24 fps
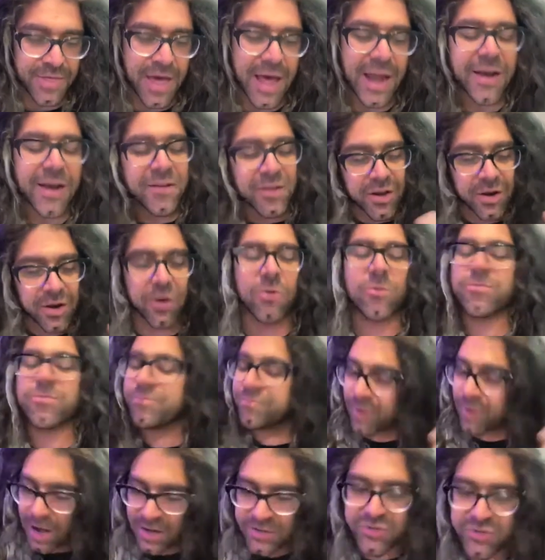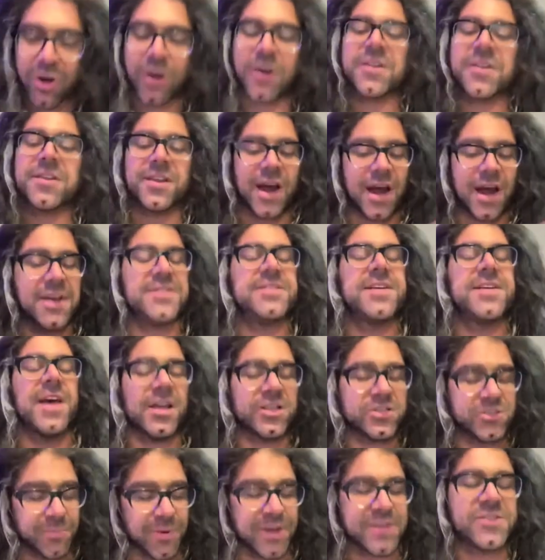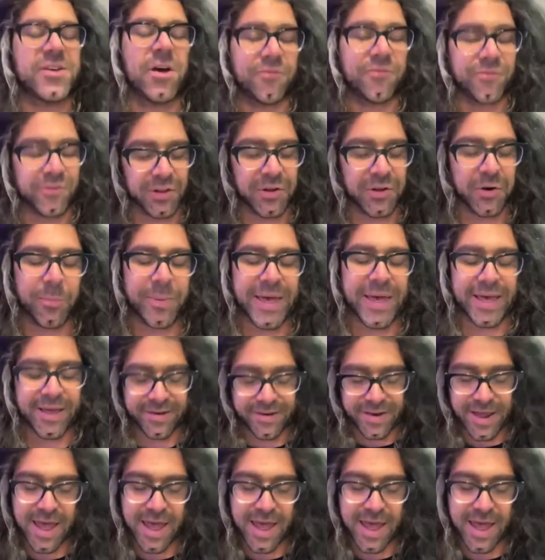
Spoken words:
you know, I started to kind of test myself a little bit,